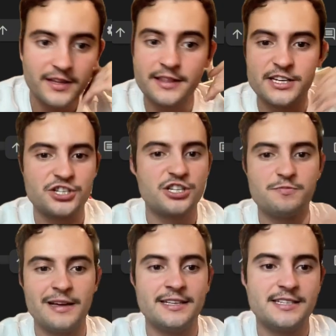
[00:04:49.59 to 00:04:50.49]
And this
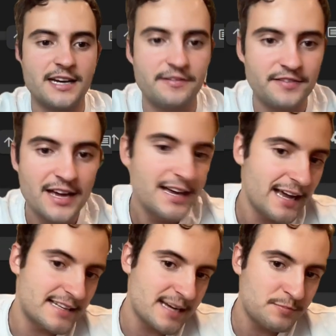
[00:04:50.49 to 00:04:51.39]
just means that if
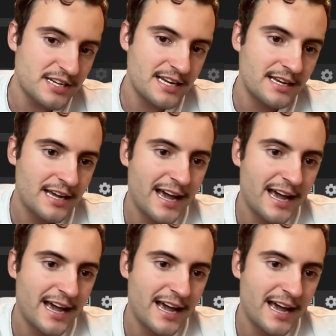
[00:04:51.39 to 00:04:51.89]
it's empty,